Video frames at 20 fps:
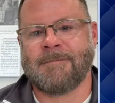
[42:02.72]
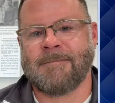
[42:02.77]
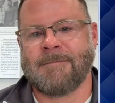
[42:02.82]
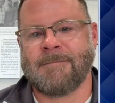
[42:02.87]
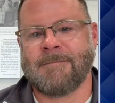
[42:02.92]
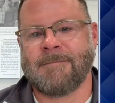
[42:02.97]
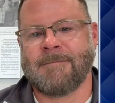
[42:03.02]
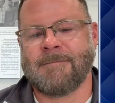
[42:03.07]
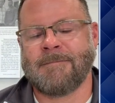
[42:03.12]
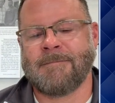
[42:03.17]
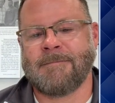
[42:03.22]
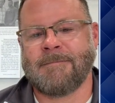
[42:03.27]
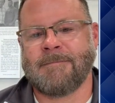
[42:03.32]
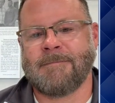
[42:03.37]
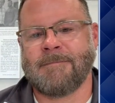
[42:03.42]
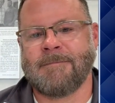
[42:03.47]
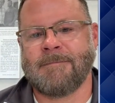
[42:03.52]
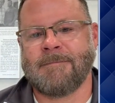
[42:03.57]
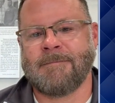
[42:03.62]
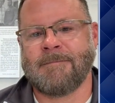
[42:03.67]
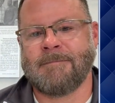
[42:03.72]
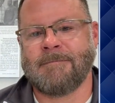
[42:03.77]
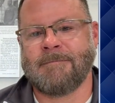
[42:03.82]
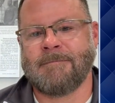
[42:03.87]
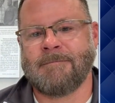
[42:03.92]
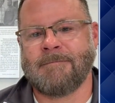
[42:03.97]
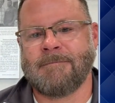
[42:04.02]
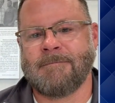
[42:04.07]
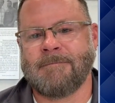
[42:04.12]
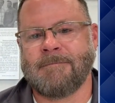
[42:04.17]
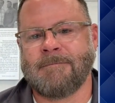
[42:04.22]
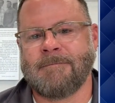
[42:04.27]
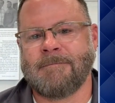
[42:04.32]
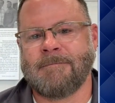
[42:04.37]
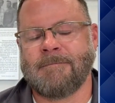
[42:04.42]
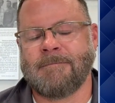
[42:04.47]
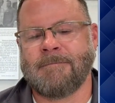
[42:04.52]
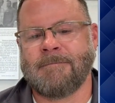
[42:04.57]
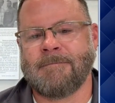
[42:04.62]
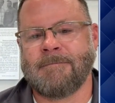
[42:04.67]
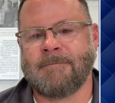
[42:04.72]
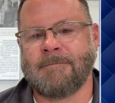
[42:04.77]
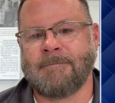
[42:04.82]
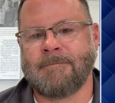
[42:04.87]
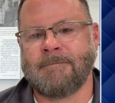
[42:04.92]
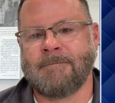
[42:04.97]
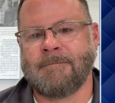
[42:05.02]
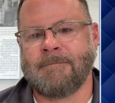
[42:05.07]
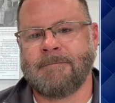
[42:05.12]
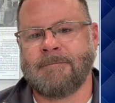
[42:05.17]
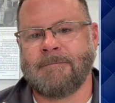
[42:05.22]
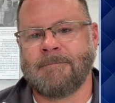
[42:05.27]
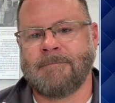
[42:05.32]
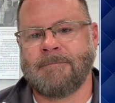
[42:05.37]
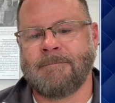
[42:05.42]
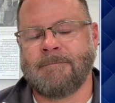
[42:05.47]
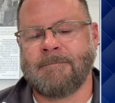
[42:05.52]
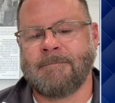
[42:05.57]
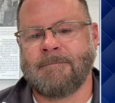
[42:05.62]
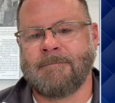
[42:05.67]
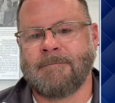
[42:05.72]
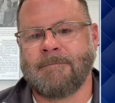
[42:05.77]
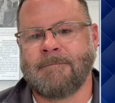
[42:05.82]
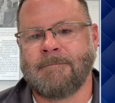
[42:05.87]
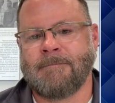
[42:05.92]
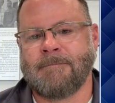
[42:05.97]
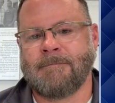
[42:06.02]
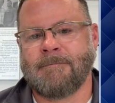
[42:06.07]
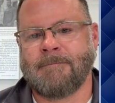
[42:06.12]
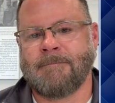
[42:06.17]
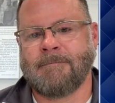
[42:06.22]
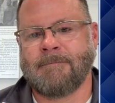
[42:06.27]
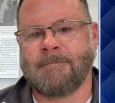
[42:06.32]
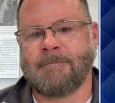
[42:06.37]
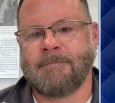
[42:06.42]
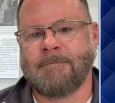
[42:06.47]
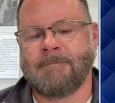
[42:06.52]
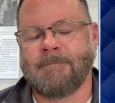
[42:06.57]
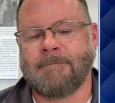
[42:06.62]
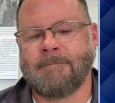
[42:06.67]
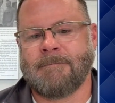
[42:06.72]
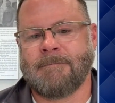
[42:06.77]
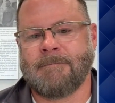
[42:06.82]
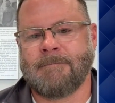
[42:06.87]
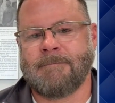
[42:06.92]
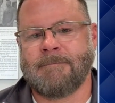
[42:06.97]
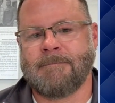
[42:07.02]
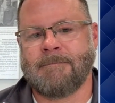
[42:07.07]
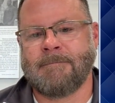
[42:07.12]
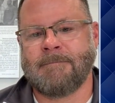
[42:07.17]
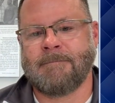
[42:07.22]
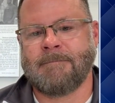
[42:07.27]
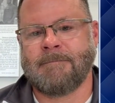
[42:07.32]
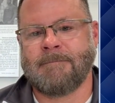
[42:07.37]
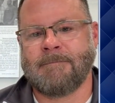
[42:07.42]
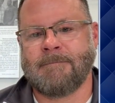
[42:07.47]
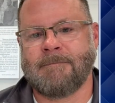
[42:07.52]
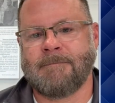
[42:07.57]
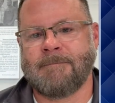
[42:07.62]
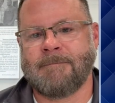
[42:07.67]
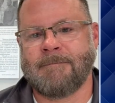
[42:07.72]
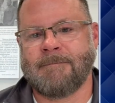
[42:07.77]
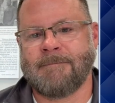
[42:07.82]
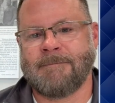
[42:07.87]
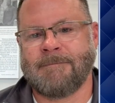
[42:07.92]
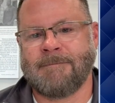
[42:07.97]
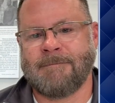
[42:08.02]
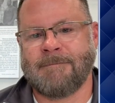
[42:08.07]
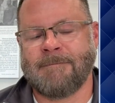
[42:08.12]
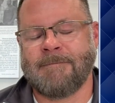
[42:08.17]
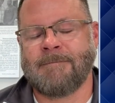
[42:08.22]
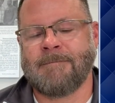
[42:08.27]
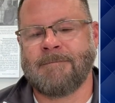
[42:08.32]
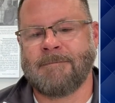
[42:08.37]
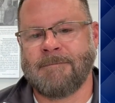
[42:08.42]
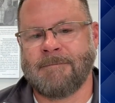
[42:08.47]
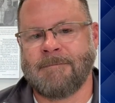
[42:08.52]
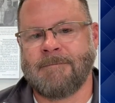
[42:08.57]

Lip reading: (silent)